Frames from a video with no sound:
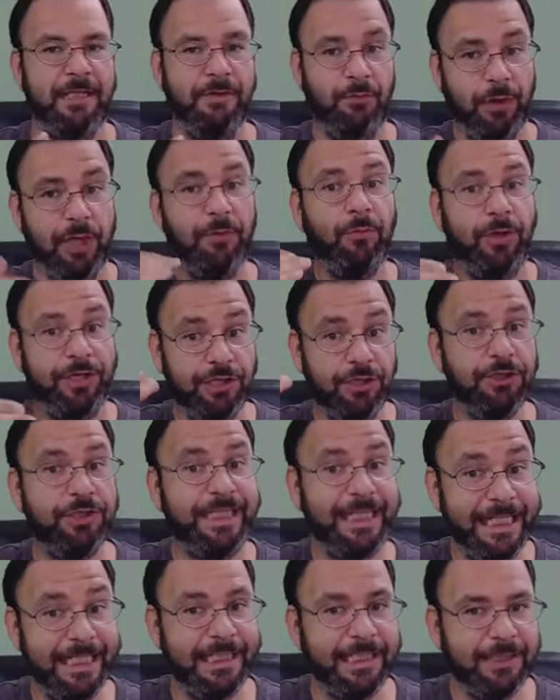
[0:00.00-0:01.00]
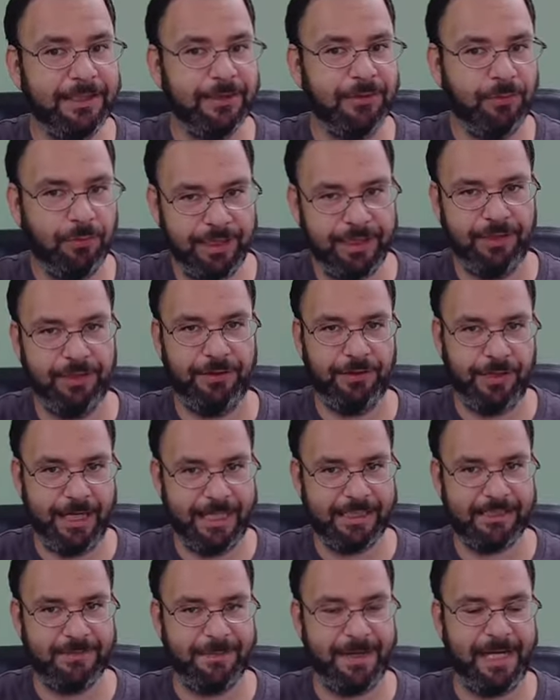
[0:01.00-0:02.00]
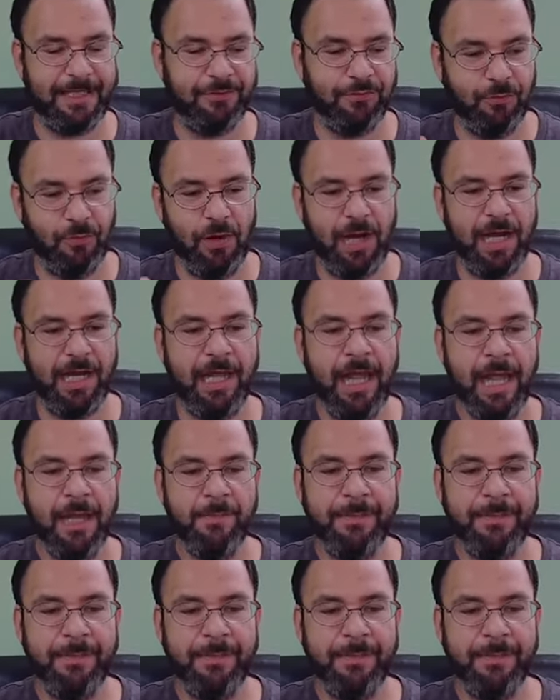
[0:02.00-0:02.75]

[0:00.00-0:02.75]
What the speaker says: when you're dealing with other expats, why?